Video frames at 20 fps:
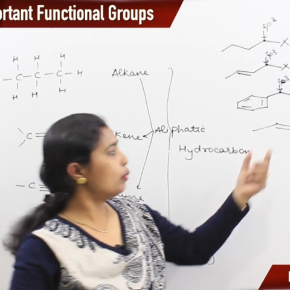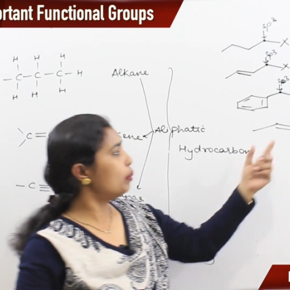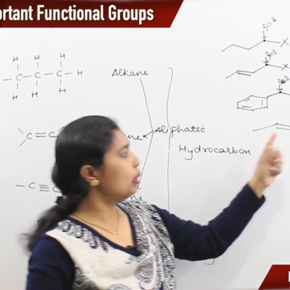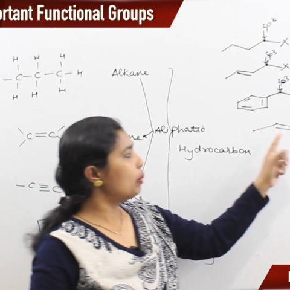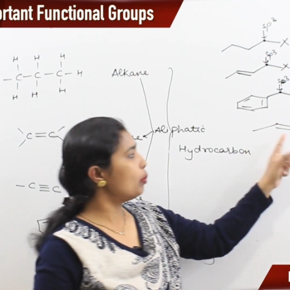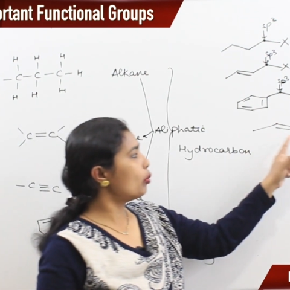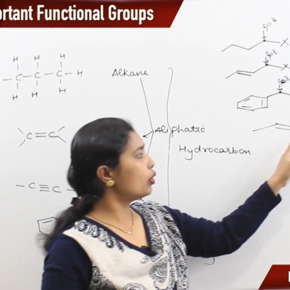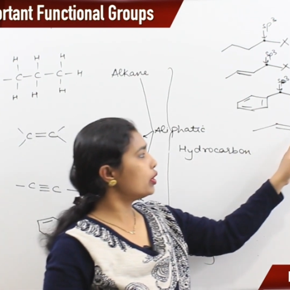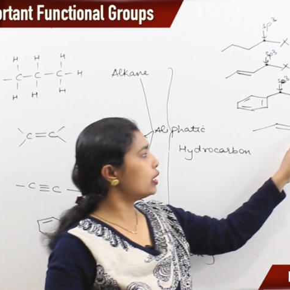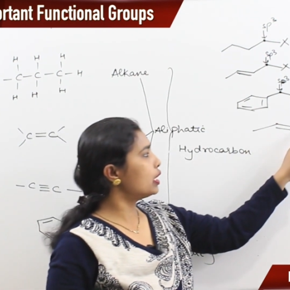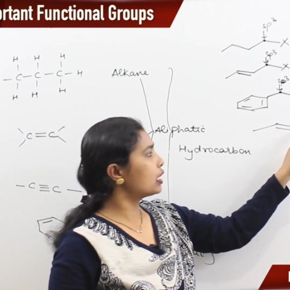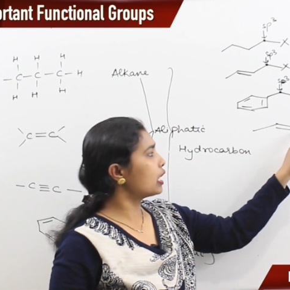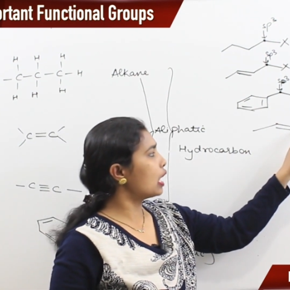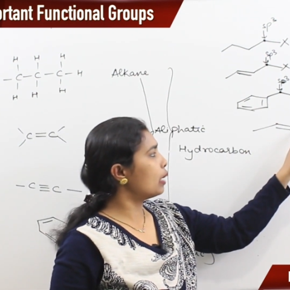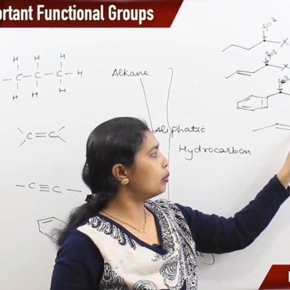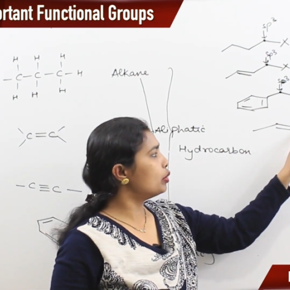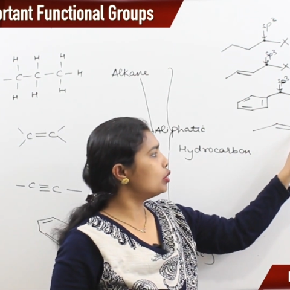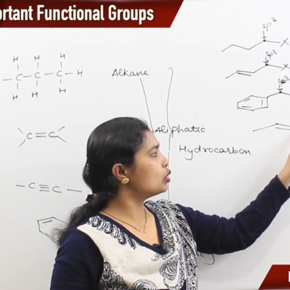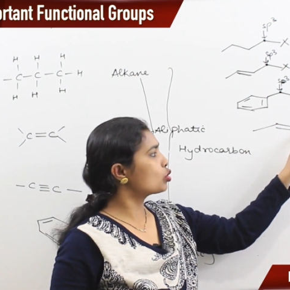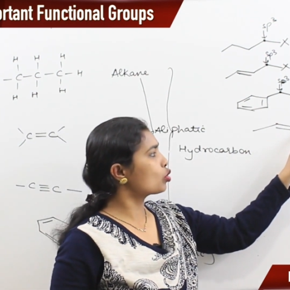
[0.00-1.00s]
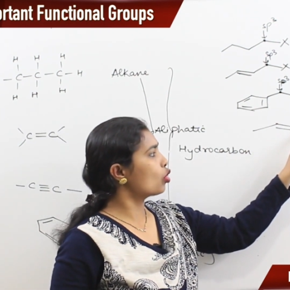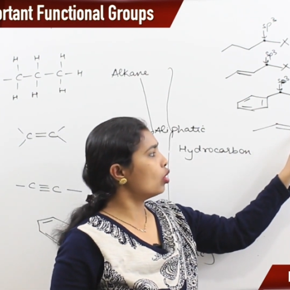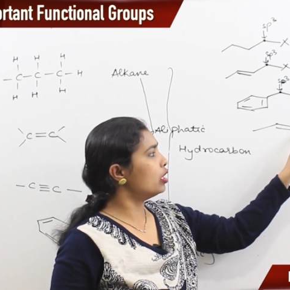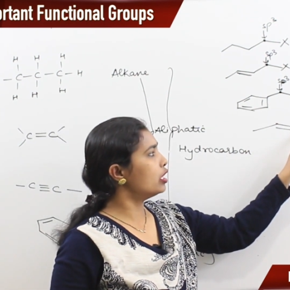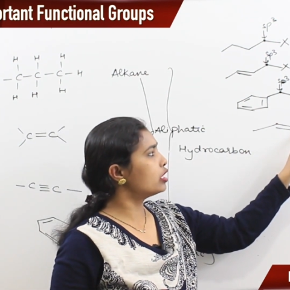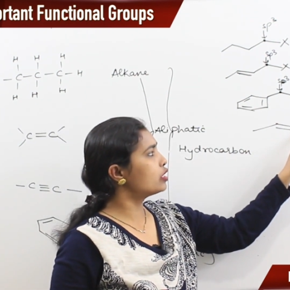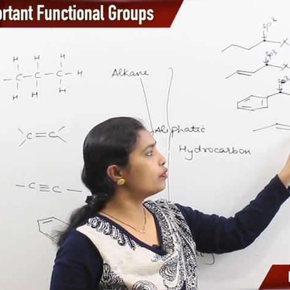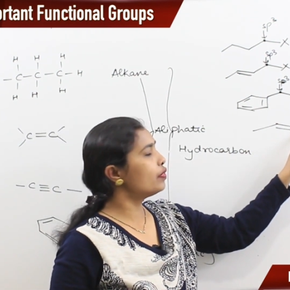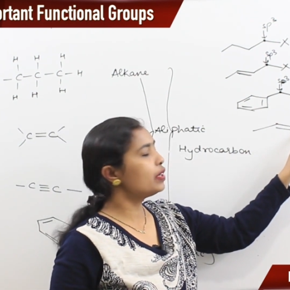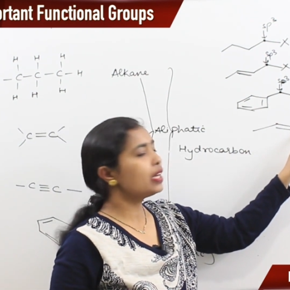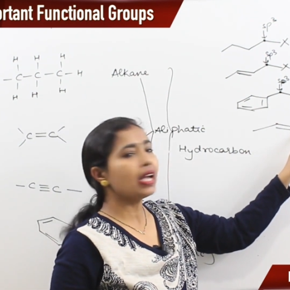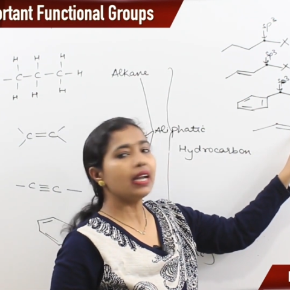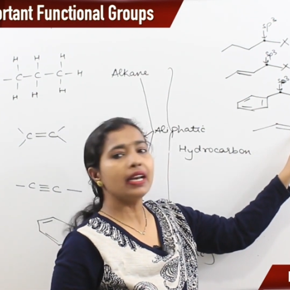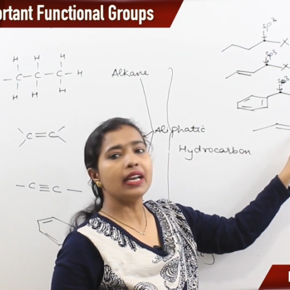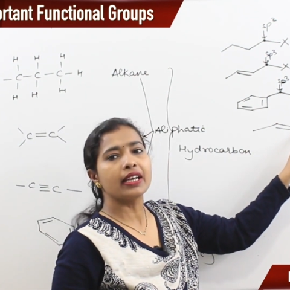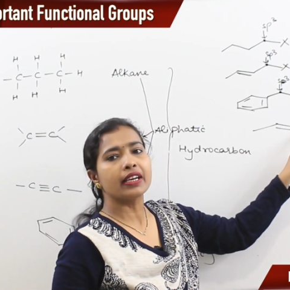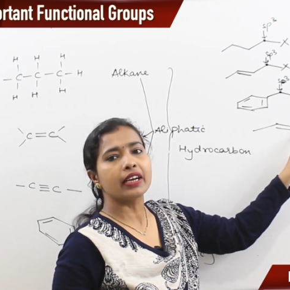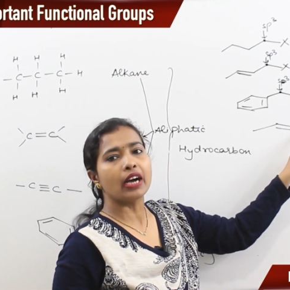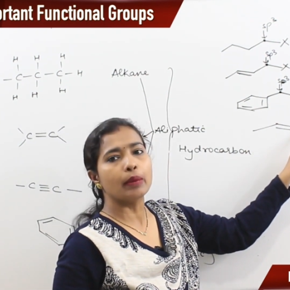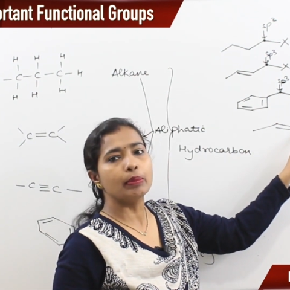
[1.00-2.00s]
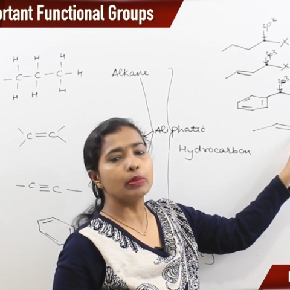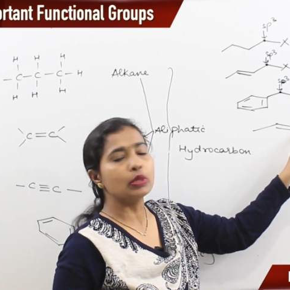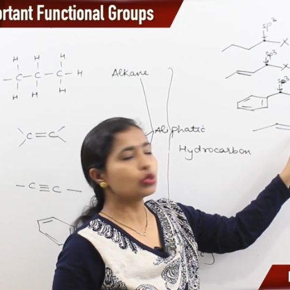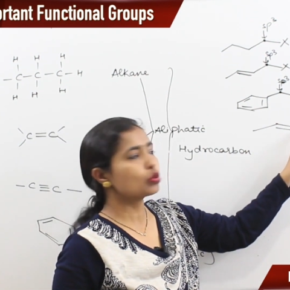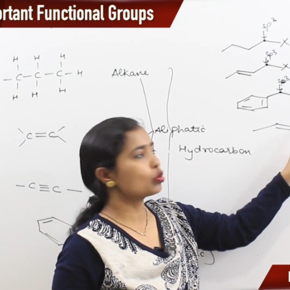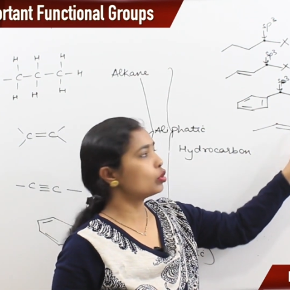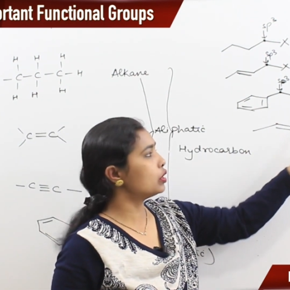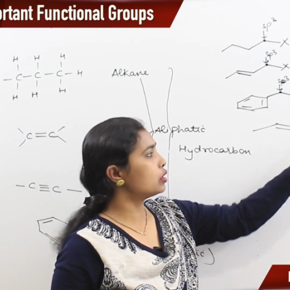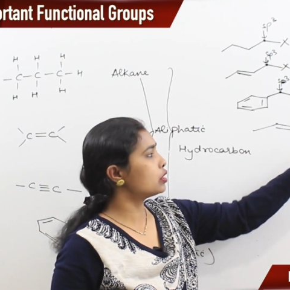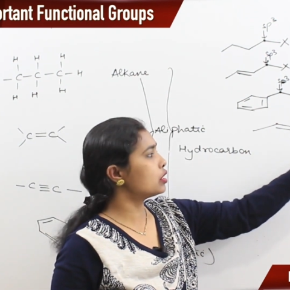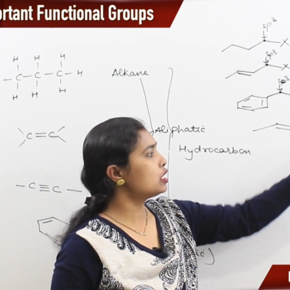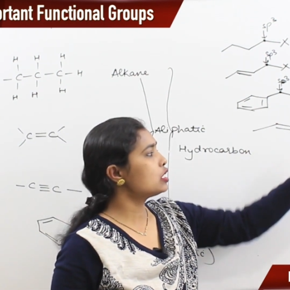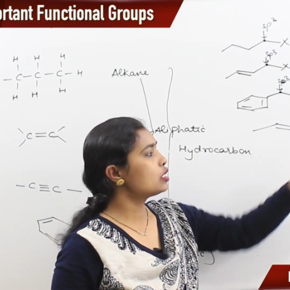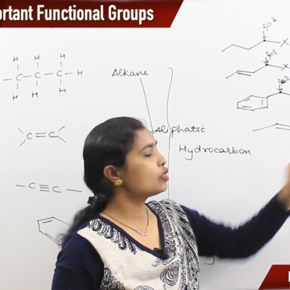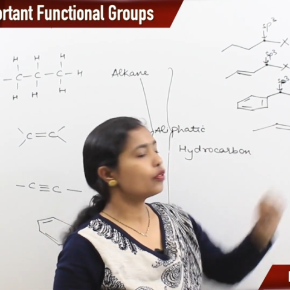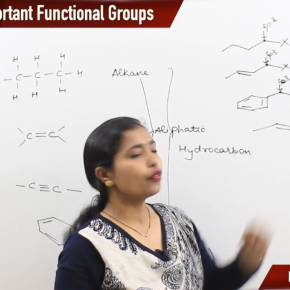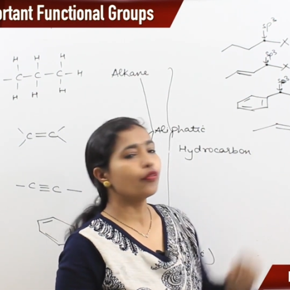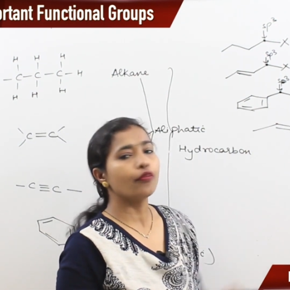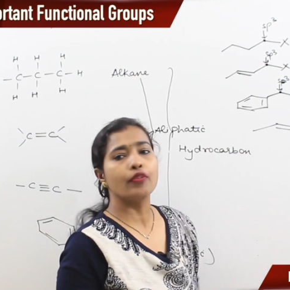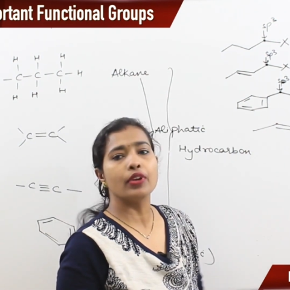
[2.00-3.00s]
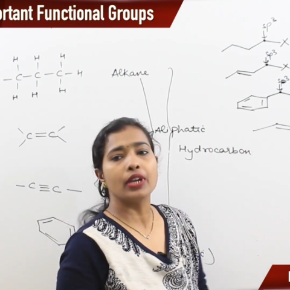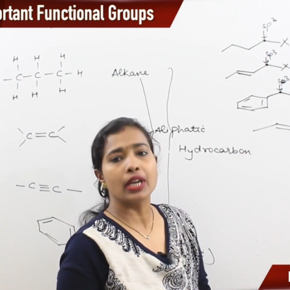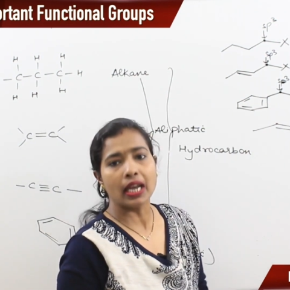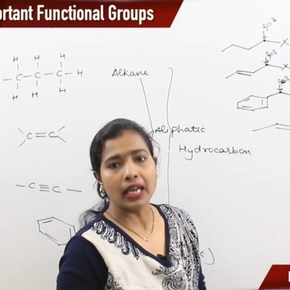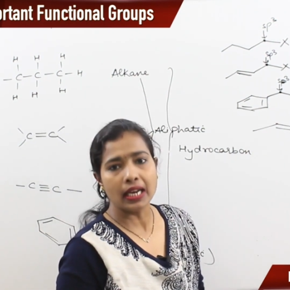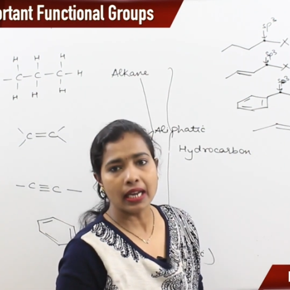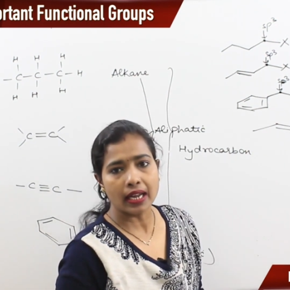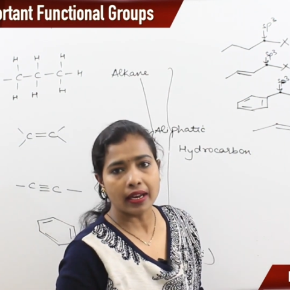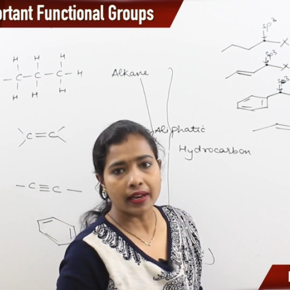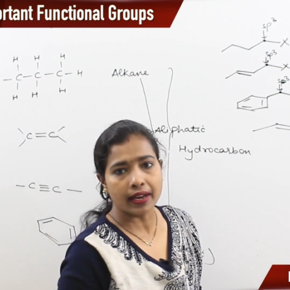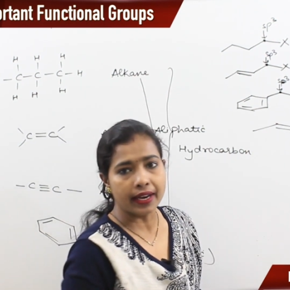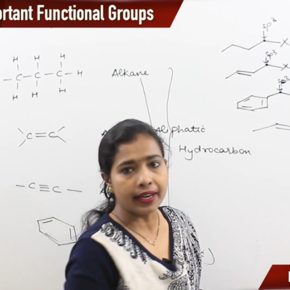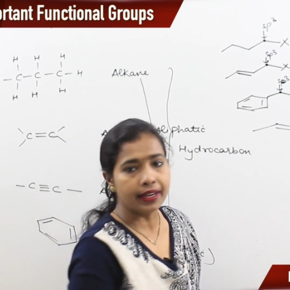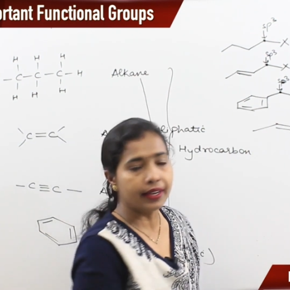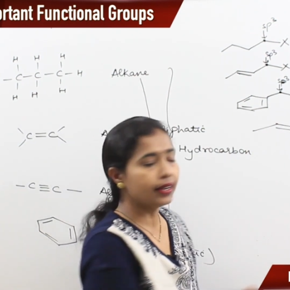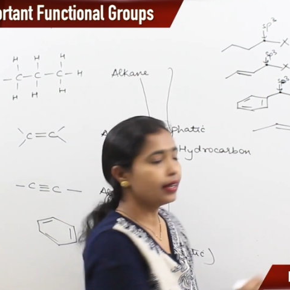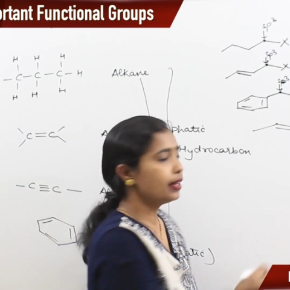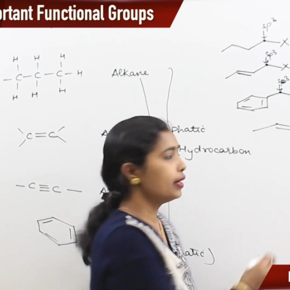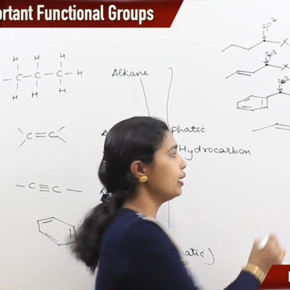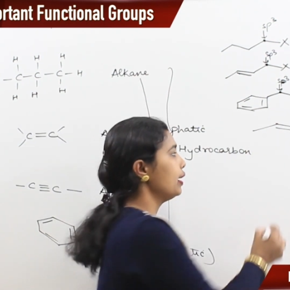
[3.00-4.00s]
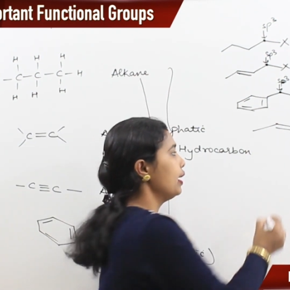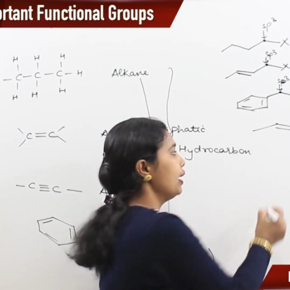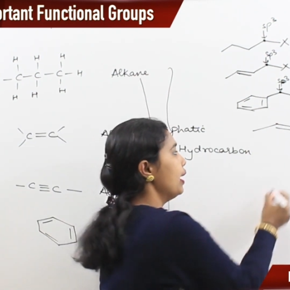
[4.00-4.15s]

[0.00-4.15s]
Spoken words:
Double bonded carbon is called as vinylic carbon. So this is vinyl halide.